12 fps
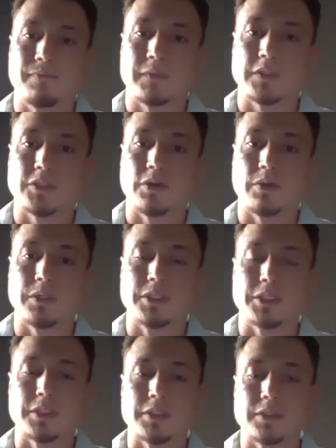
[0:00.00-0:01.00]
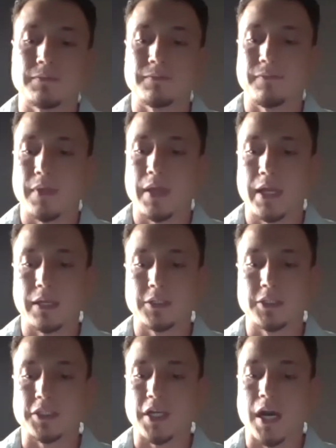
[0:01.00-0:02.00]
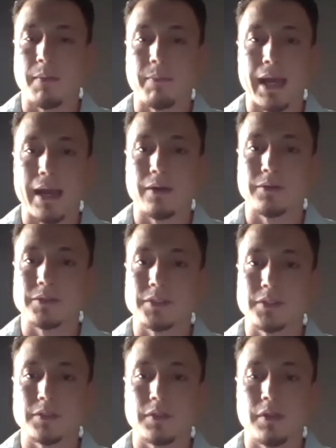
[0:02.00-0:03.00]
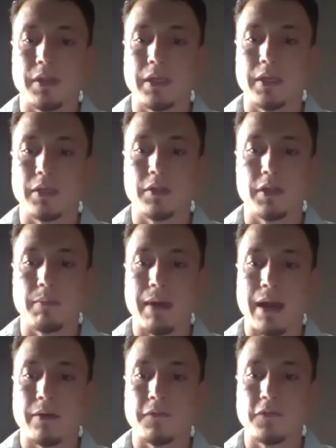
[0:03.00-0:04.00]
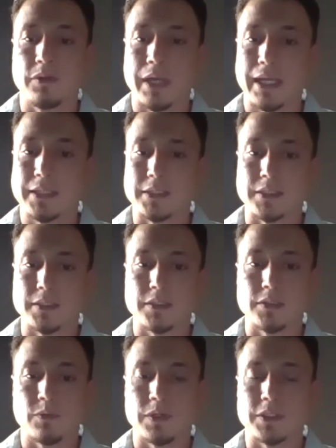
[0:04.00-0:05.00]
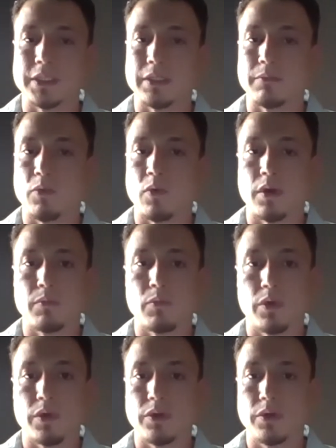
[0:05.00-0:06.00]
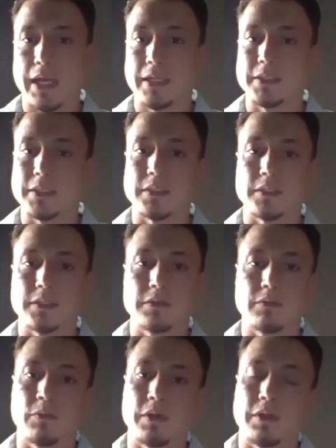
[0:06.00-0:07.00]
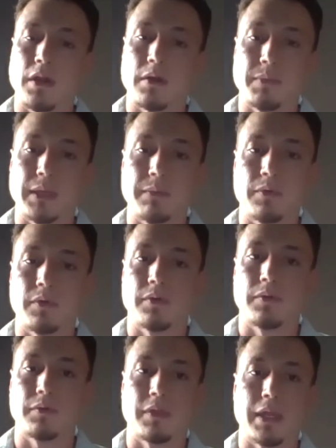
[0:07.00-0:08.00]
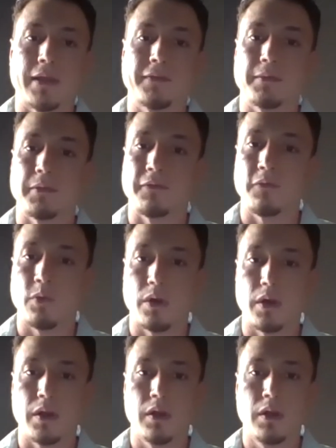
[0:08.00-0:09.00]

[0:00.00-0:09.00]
So it just compounds the amount of new cases. We're seeing more and more new cases with young people than ever before,